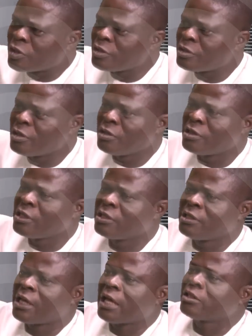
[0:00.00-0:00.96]
She
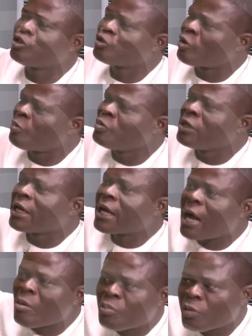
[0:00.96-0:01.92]
has a shop in a
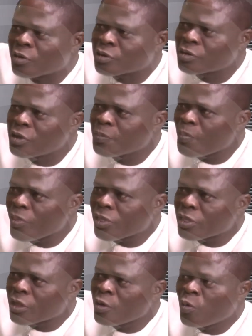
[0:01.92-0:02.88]
campus, in
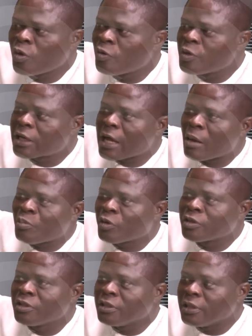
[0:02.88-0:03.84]
one of the
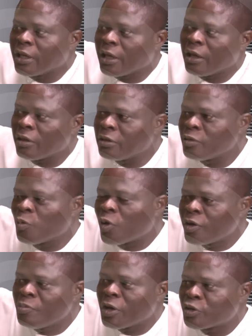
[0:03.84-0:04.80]
campus in the
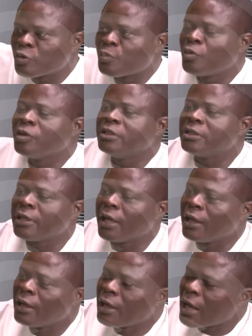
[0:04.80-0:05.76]
Warri Metropolis
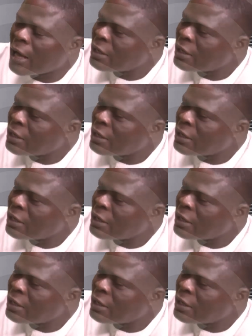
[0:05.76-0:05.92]
there.